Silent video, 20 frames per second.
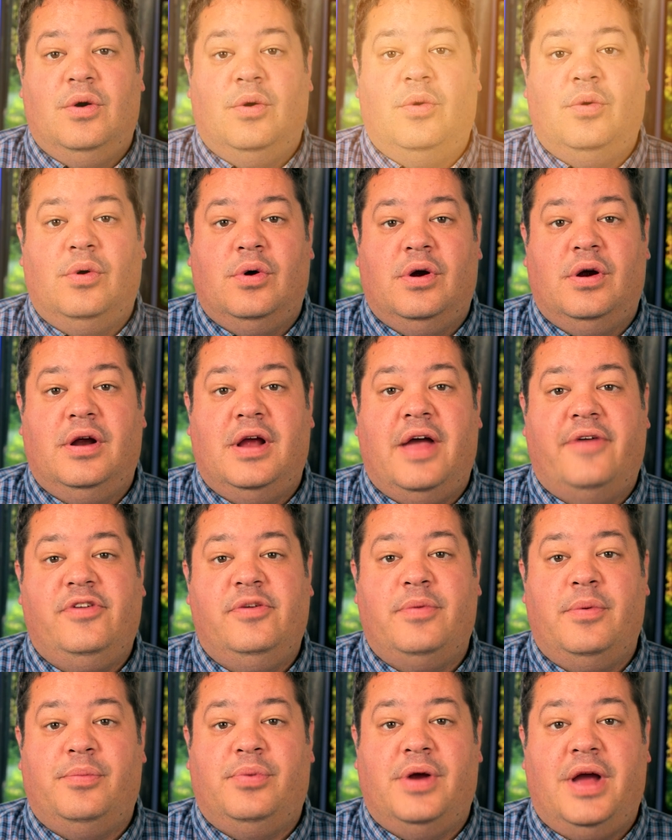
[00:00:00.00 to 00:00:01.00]
Or have you
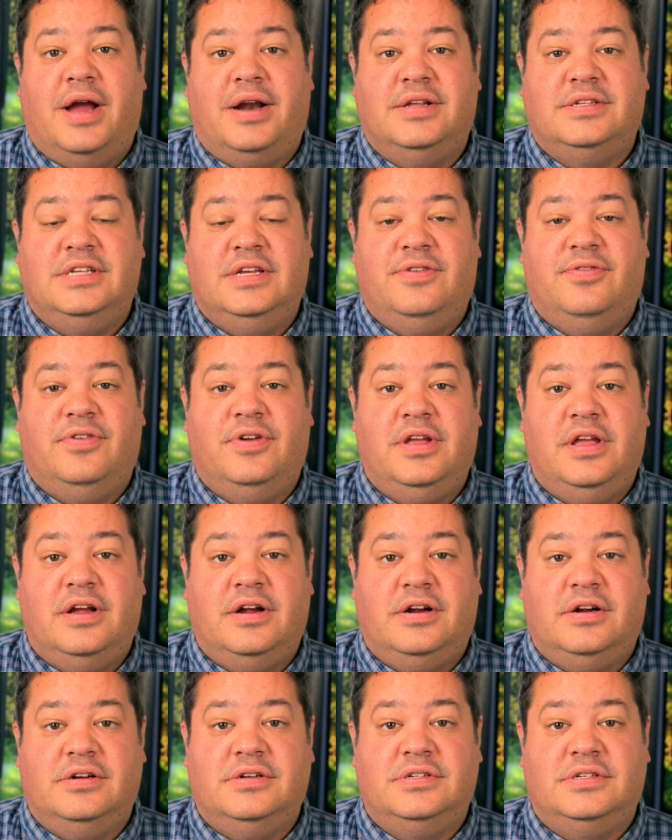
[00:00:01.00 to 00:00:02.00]
been practicing for
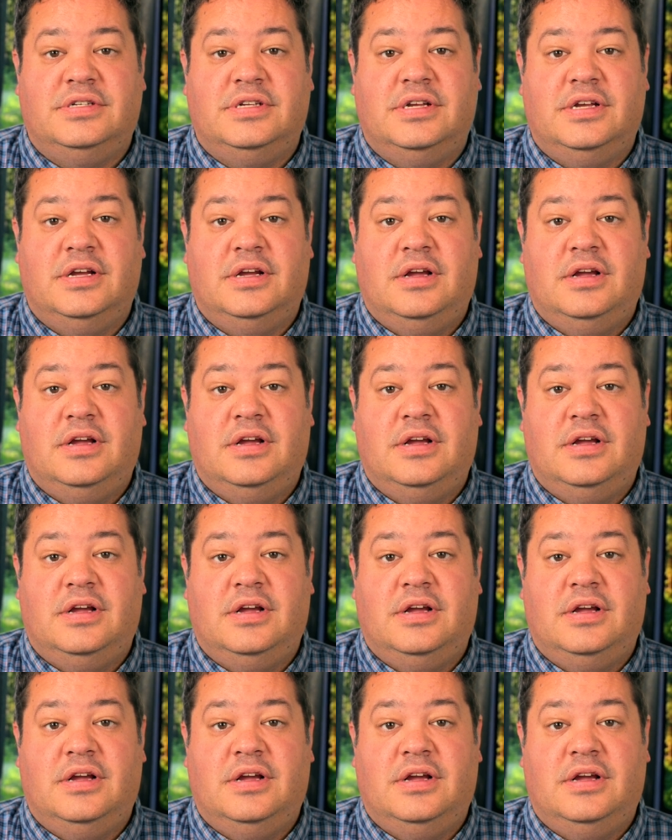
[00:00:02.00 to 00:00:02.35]
years,